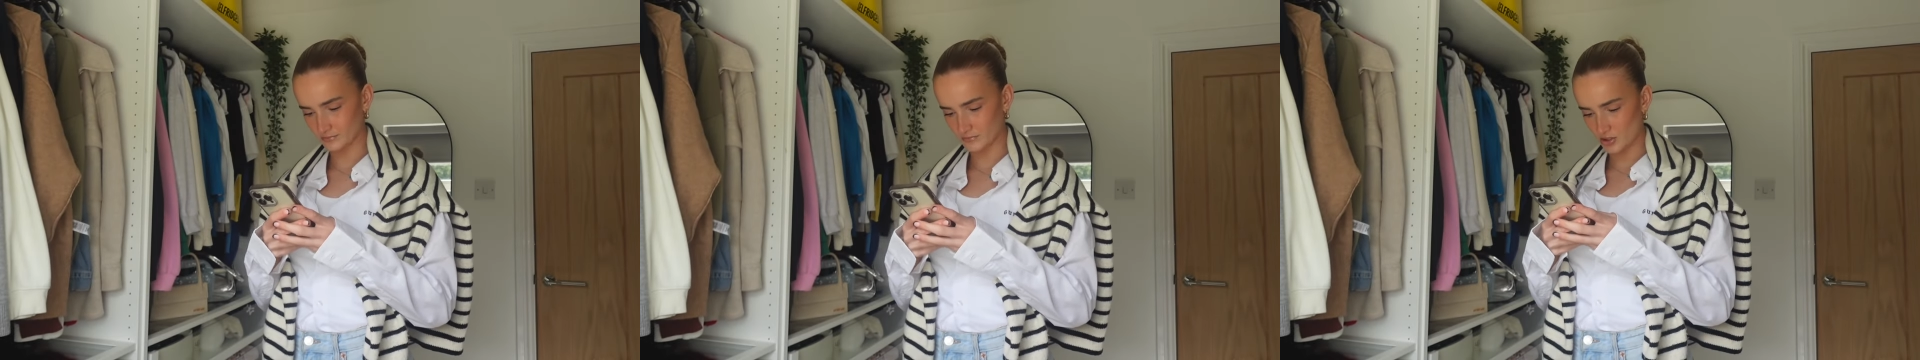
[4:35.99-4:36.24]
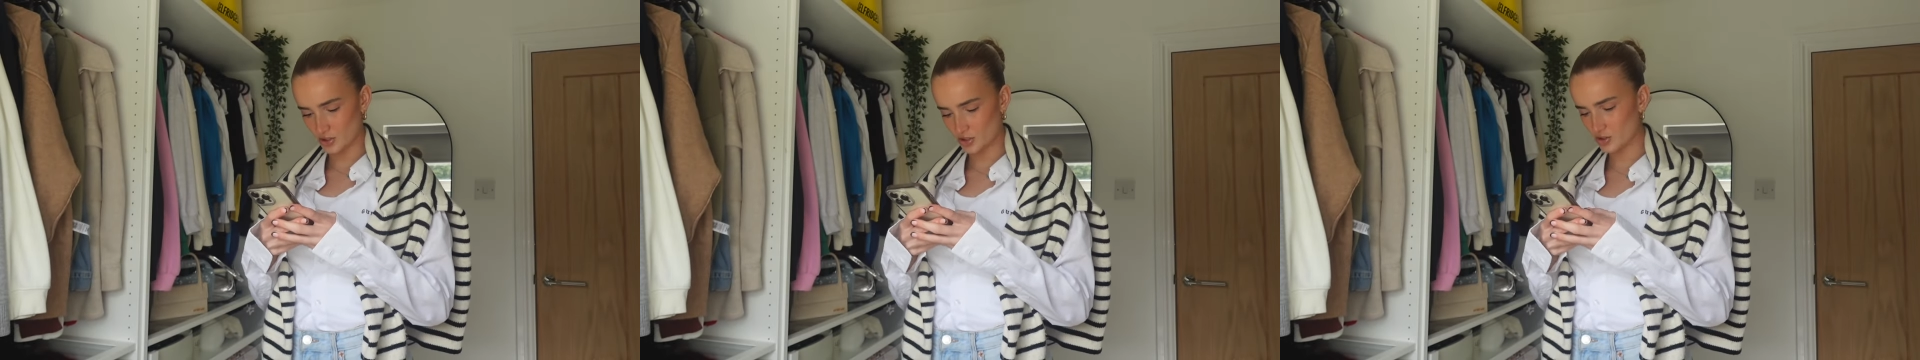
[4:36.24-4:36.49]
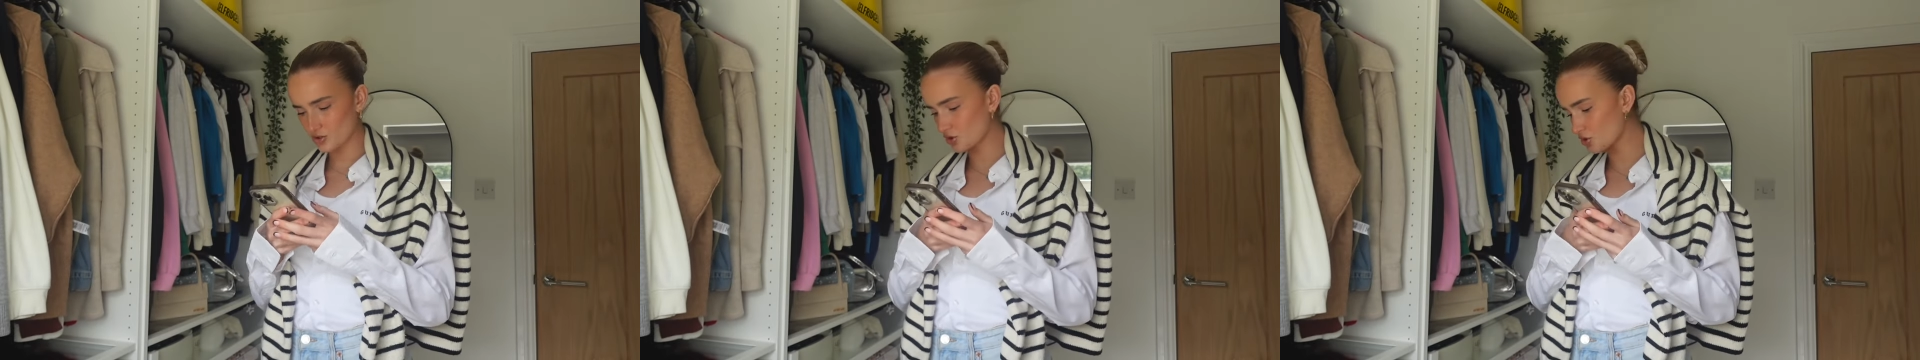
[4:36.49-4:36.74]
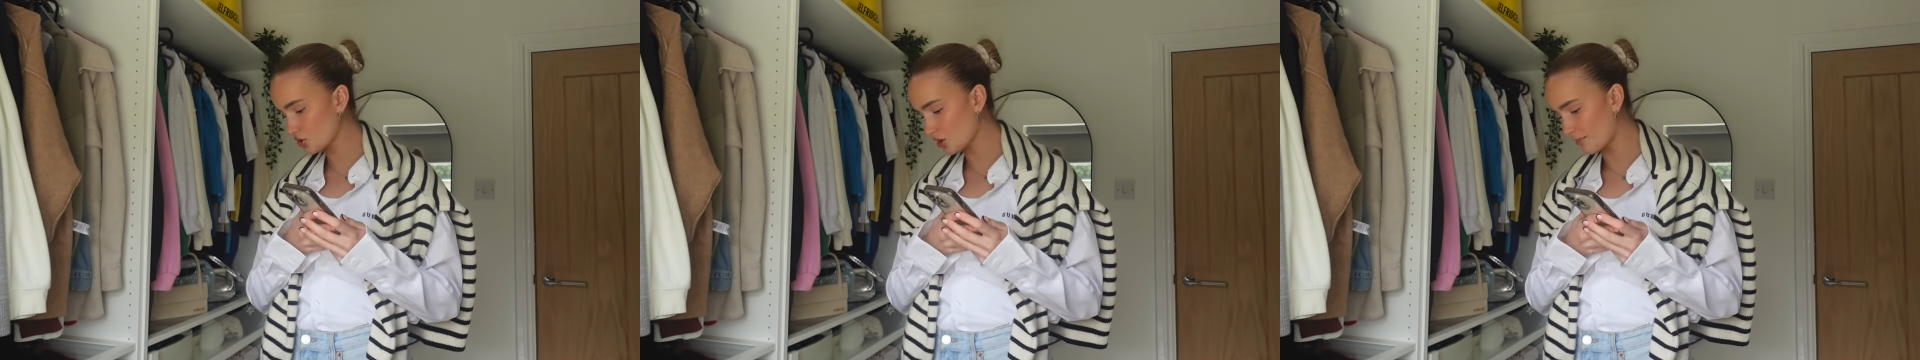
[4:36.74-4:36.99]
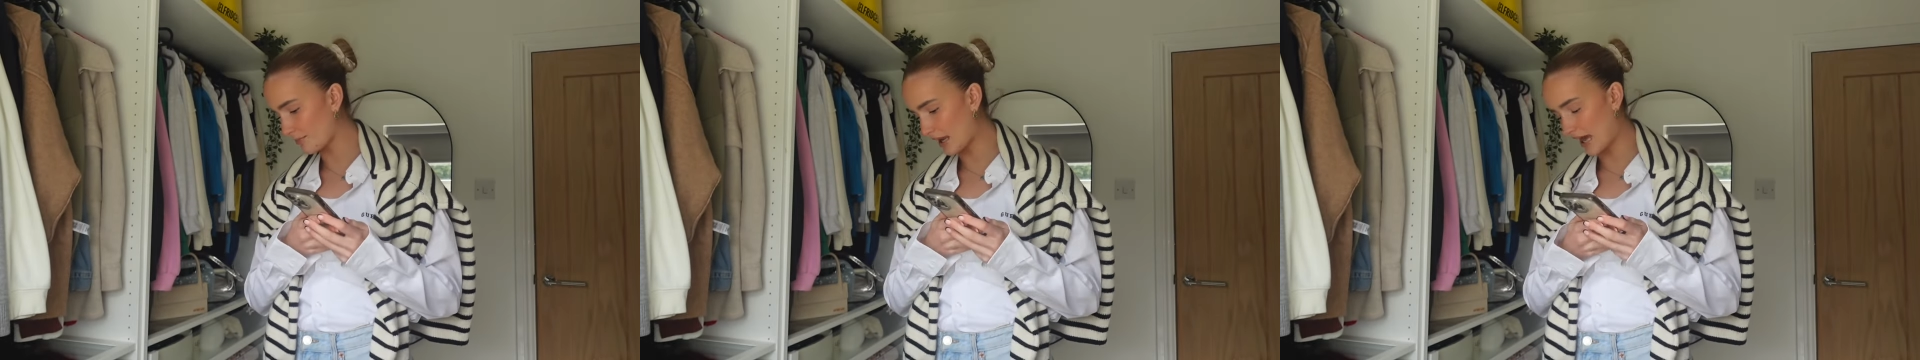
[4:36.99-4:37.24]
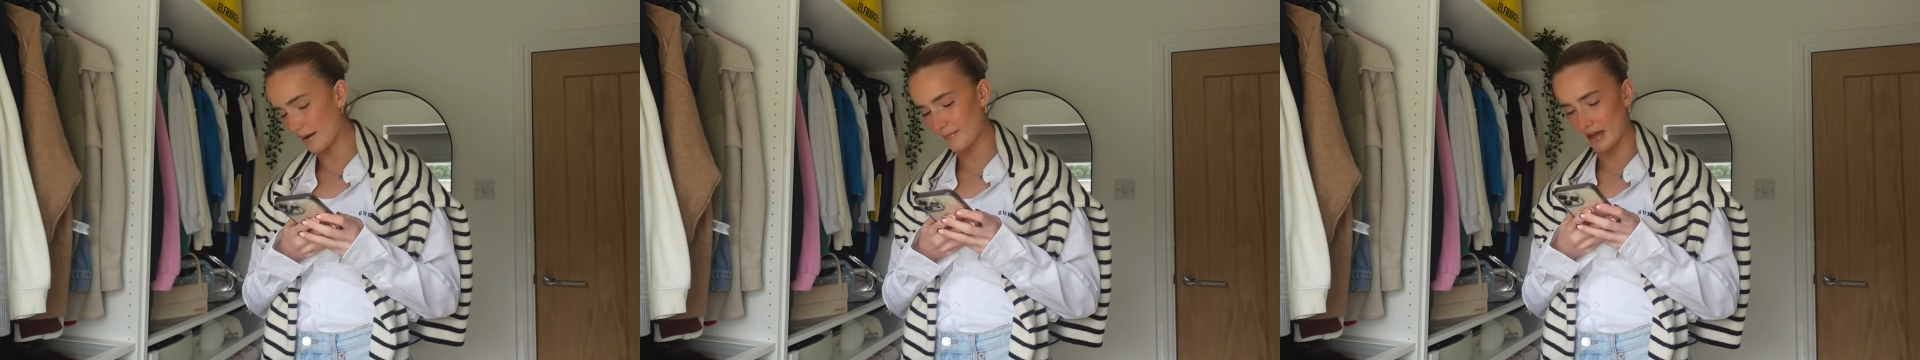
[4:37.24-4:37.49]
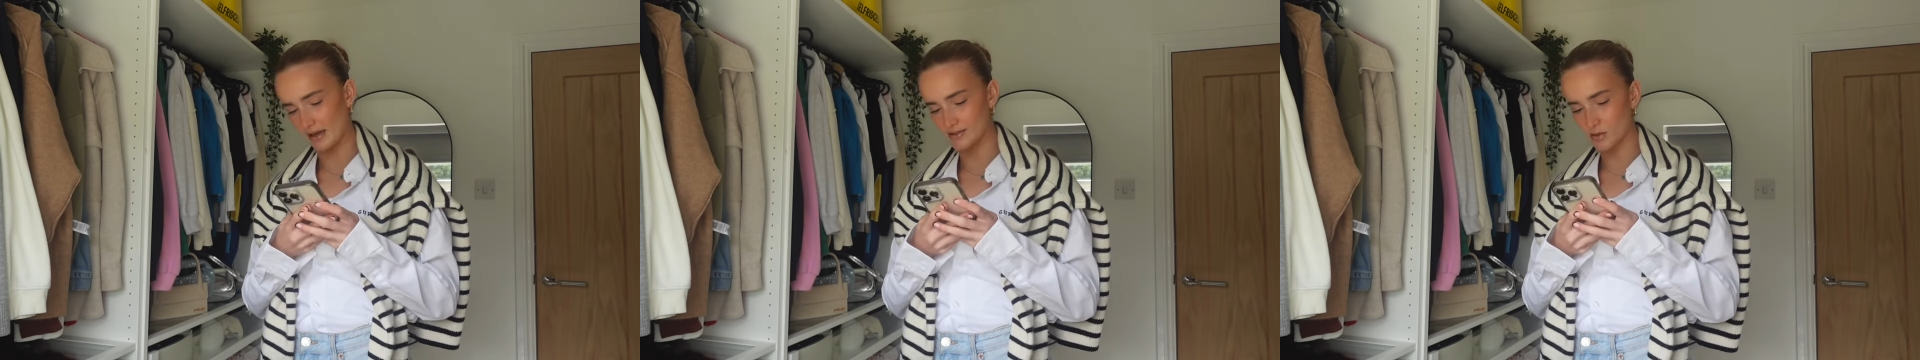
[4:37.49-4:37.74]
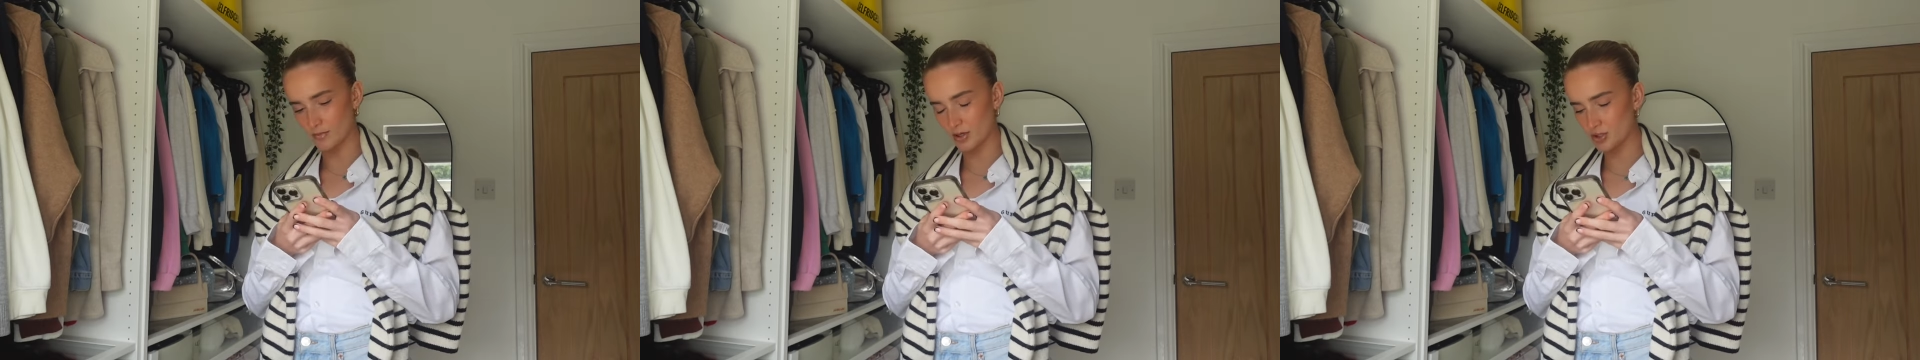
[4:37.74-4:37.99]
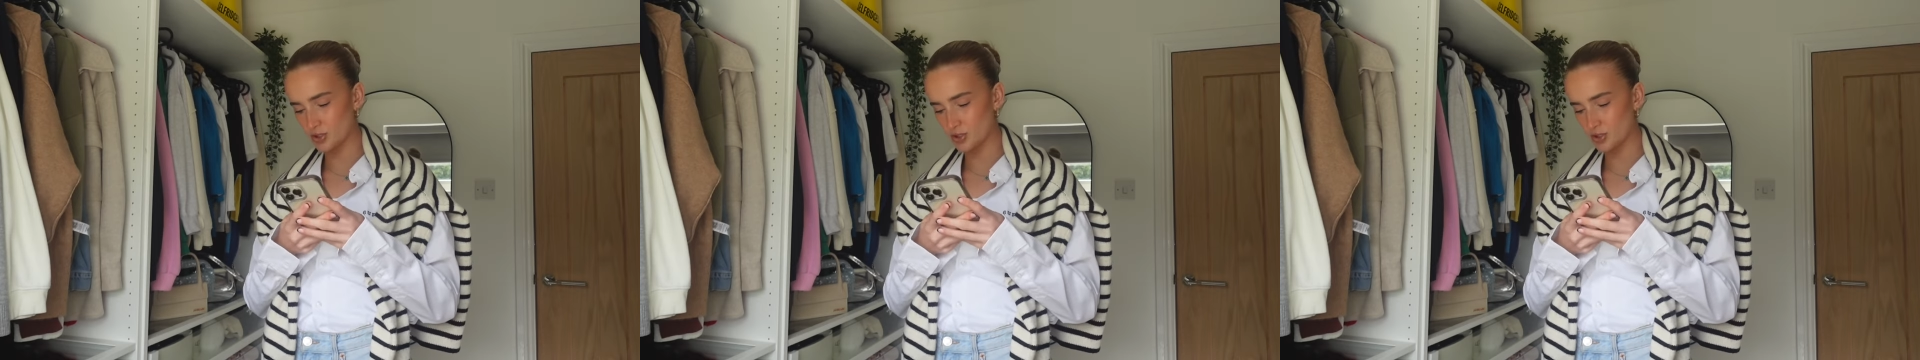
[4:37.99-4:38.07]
So she's just got a black bag, so I might